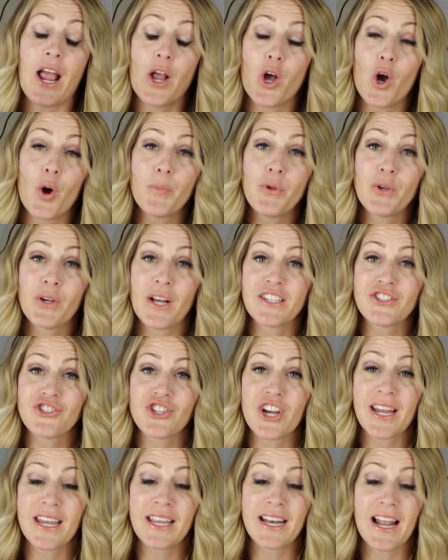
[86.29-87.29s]
I hope you
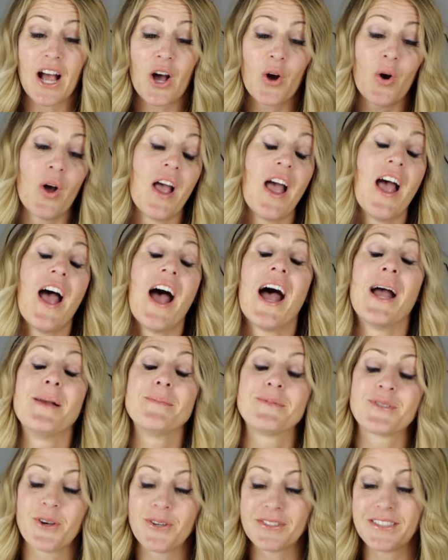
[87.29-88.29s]
guys check it out.
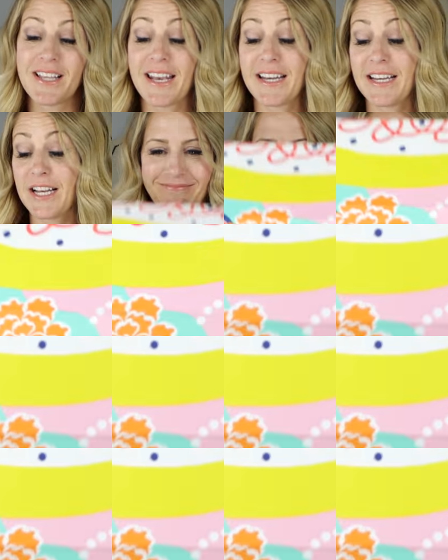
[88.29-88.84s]
I'm so excited.